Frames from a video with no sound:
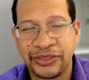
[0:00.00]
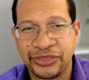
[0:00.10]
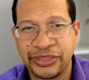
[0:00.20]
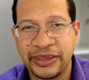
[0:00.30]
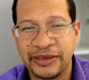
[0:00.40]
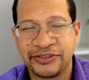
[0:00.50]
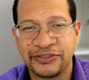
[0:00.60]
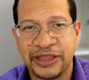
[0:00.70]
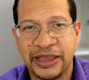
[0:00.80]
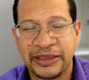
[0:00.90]
think it's
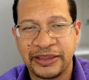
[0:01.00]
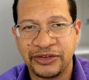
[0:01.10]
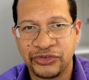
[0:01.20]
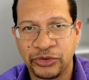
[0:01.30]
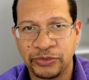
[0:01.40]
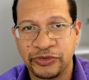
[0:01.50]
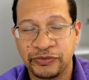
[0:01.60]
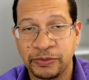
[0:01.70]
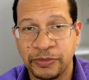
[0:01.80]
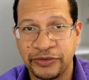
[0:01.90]
like in terms of
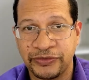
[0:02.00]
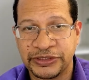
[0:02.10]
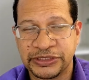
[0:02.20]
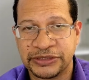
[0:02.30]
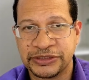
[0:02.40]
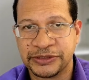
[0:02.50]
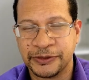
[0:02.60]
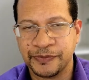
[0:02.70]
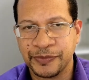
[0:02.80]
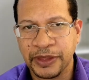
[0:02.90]
the blood vessels.
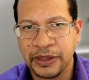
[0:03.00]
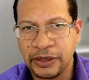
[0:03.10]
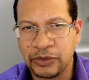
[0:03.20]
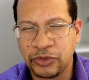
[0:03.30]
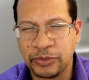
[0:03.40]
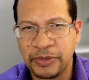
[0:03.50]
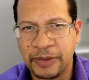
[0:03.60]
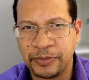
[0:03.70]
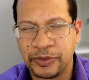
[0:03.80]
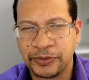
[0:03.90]
Now,
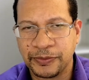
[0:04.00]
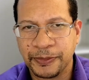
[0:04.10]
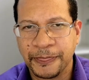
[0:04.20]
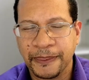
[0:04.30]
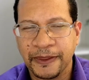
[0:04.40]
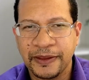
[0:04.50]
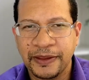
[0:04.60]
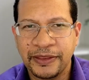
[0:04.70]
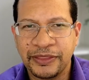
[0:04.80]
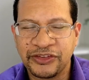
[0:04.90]
remember,
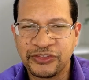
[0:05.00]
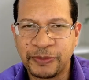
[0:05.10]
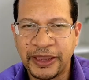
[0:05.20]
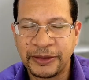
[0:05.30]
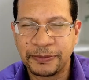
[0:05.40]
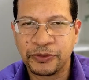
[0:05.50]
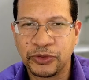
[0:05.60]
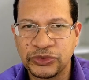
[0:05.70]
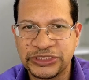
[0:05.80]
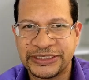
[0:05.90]
the spike
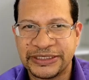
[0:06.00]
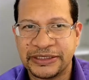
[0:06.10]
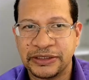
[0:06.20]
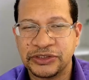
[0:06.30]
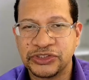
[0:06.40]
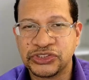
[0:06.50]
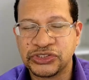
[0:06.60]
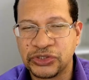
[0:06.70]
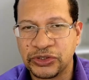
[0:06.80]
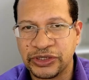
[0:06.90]
protein
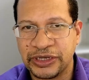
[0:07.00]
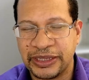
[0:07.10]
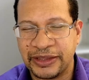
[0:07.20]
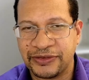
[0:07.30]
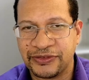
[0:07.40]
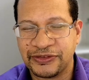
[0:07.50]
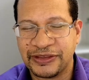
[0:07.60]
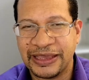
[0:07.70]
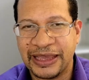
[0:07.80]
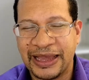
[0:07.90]
circulates
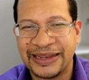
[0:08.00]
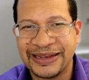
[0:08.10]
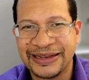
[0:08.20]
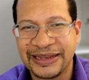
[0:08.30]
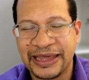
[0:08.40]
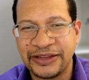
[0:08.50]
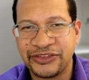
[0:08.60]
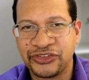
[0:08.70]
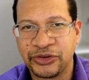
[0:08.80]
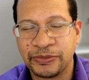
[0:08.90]
and
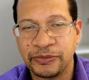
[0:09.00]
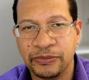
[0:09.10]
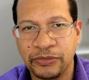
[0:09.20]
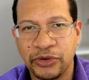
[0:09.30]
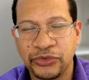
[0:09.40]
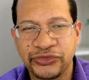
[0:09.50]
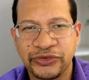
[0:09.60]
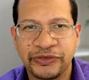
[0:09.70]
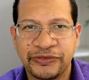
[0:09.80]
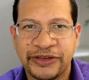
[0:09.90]
lights up most of
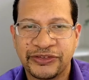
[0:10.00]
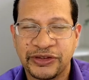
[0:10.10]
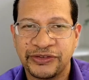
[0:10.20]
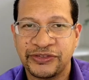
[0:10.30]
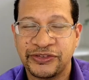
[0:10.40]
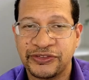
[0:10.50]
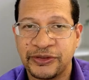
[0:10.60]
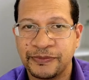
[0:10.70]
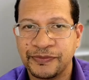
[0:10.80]
the vascular system.